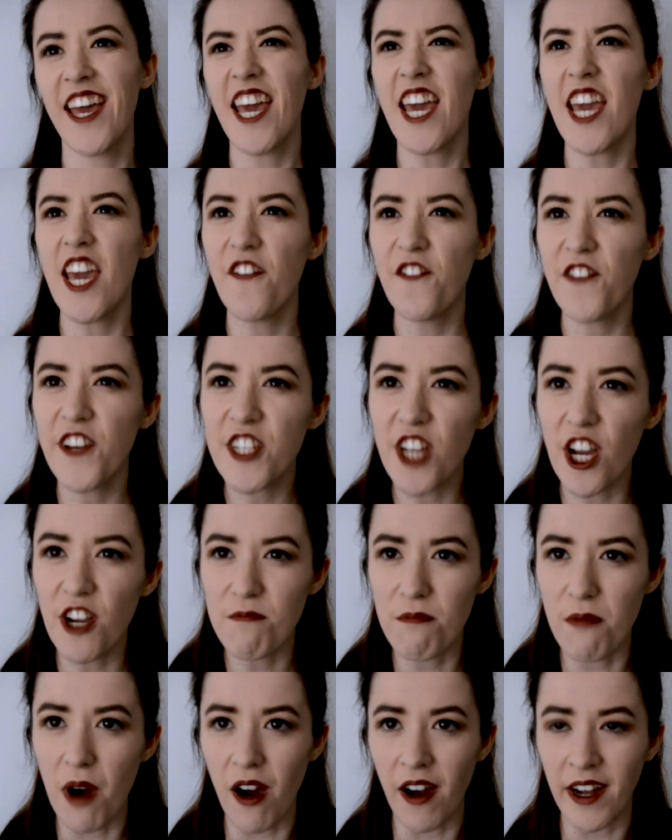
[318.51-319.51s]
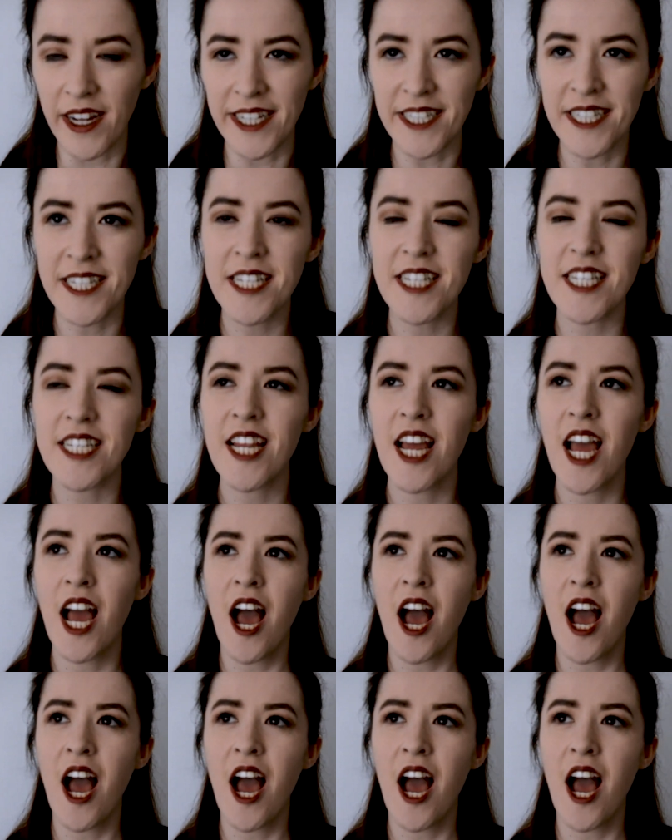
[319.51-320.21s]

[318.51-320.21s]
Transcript: if you don't mind,